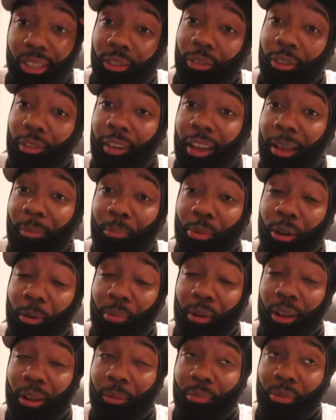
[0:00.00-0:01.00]
If I put
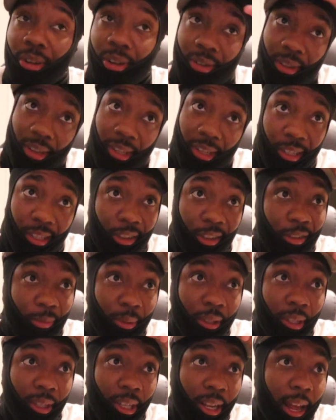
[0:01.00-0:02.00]
pepper on it, it's going to be
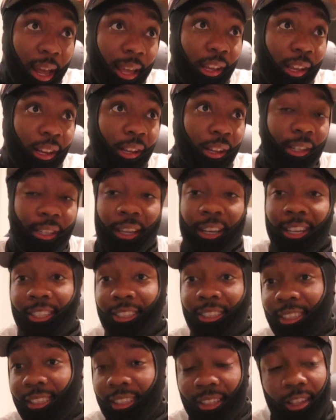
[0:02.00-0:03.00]
a light
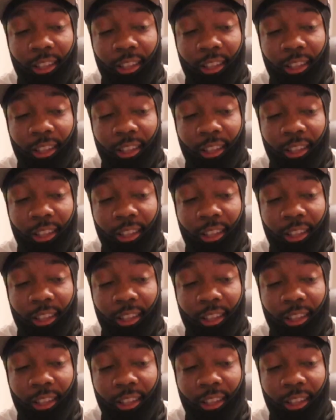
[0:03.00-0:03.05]
dusting.